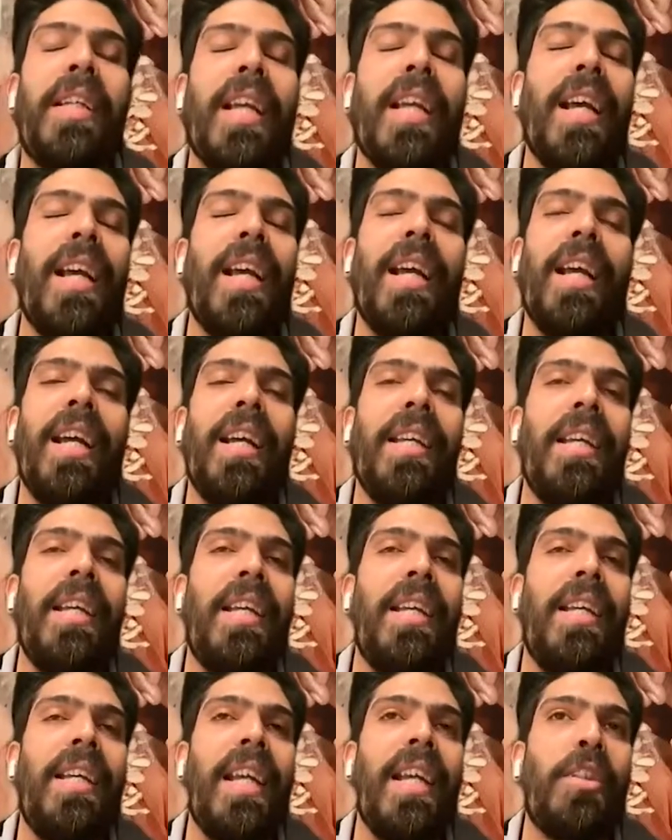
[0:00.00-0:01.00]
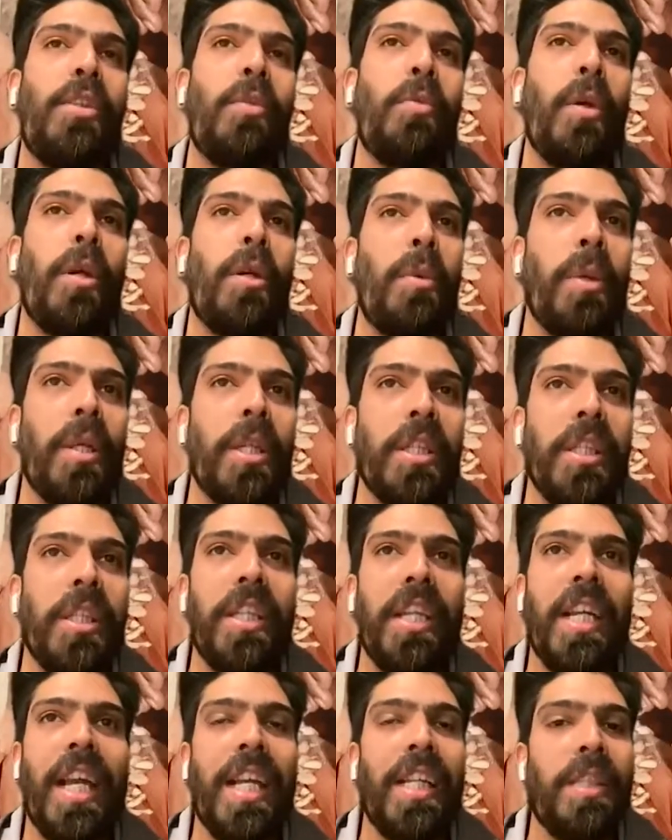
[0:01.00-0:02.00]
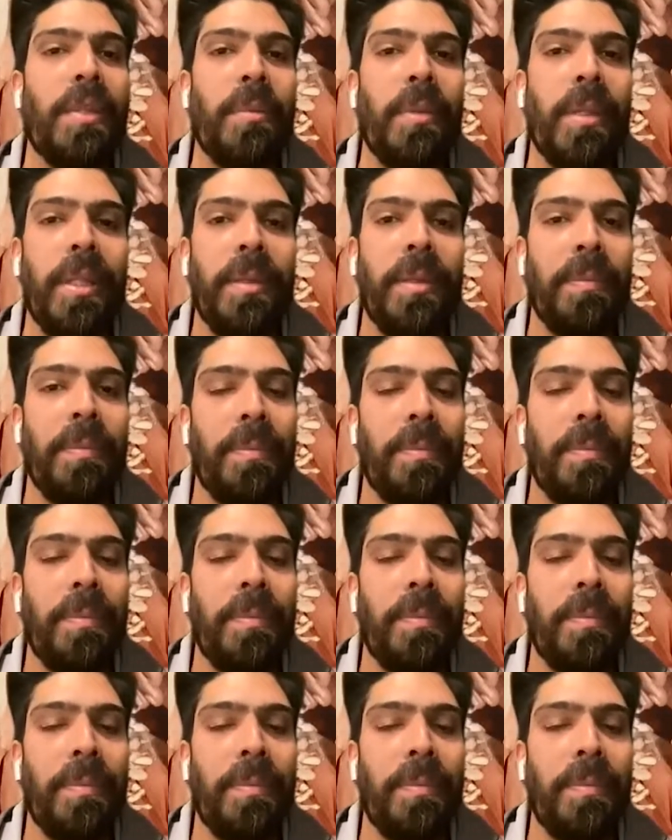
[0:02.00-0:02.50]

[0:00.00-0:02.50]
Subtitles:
Guess what question he asked me?